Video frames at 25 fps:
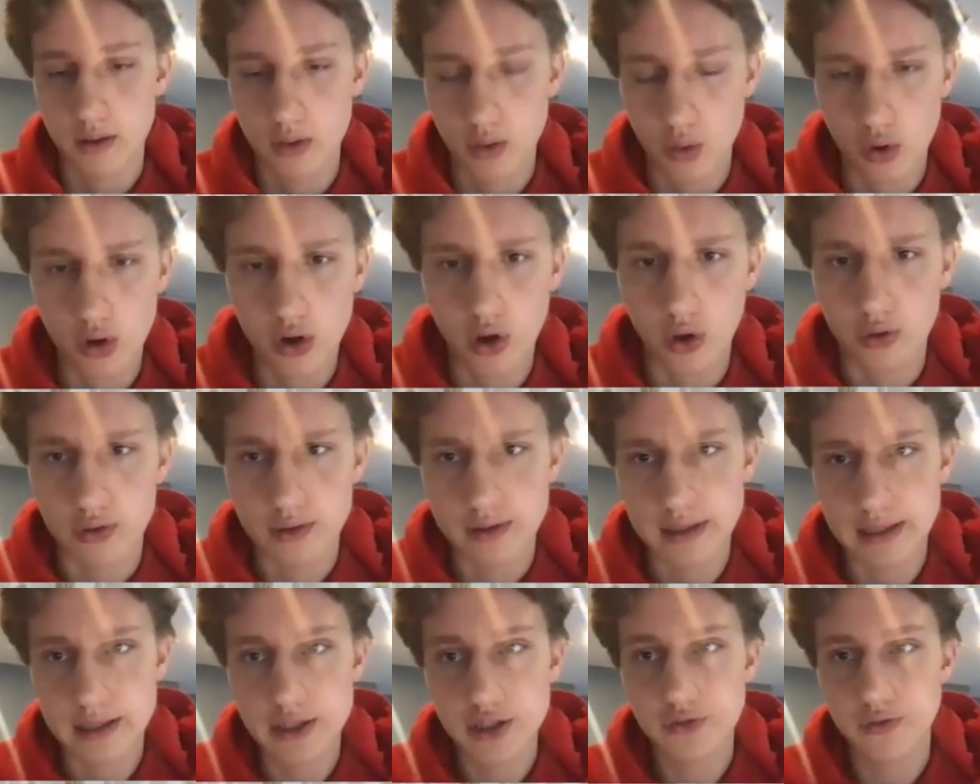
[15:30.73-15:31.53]
Or no,
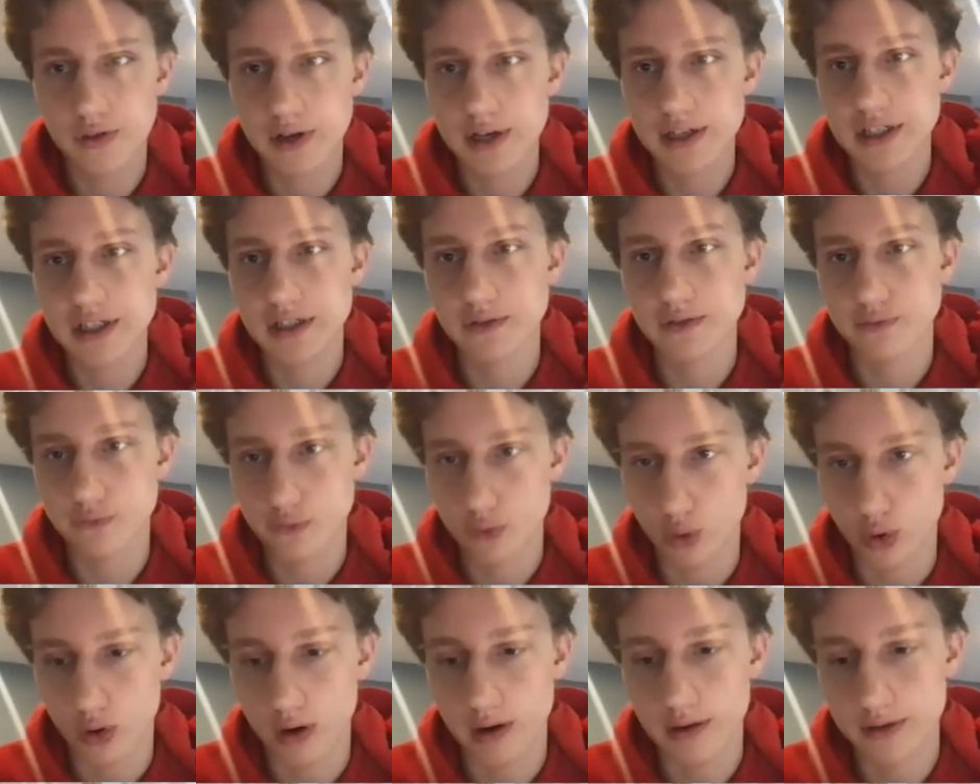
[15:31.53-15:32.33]
they just finished season
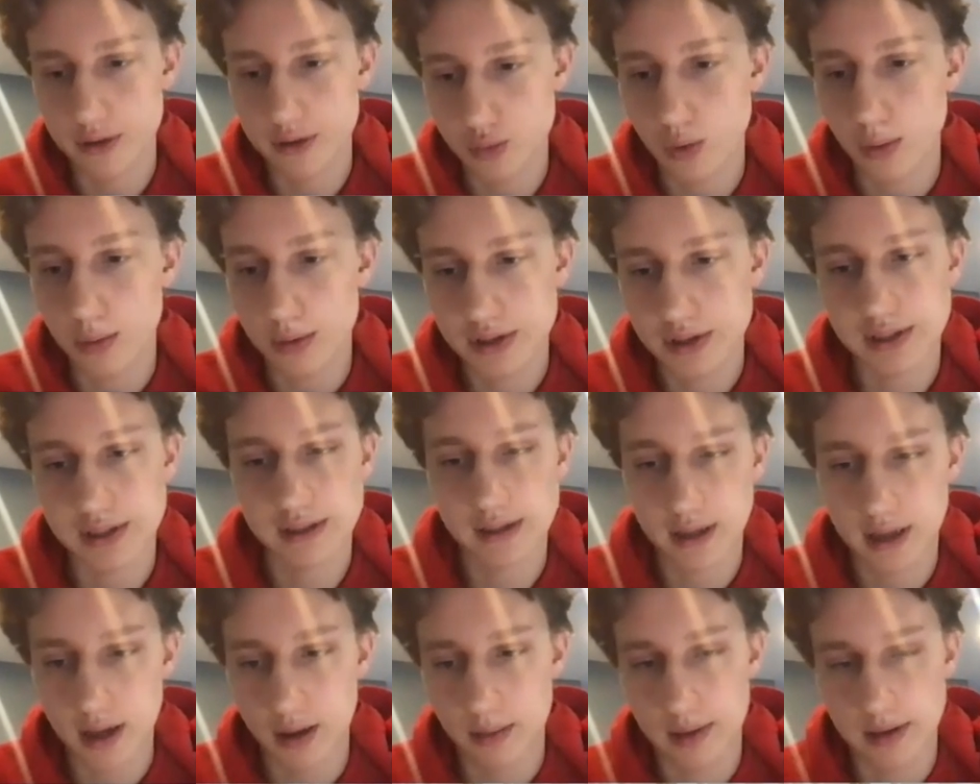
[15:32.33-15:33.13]
4, and there's one more
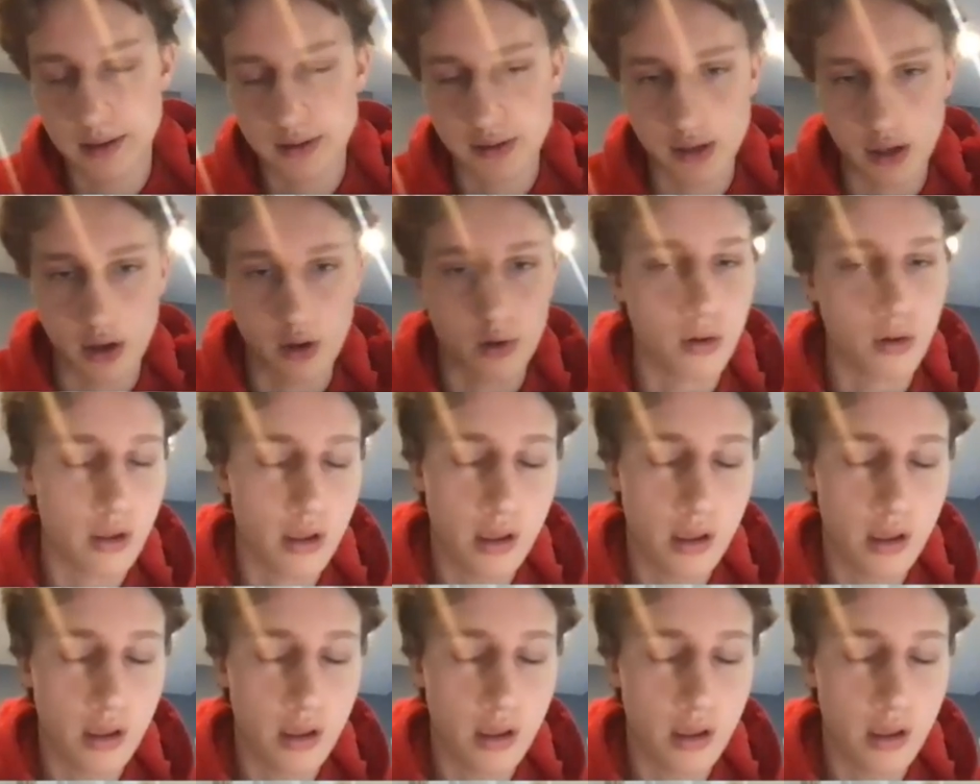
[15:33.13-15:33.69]
season coming. So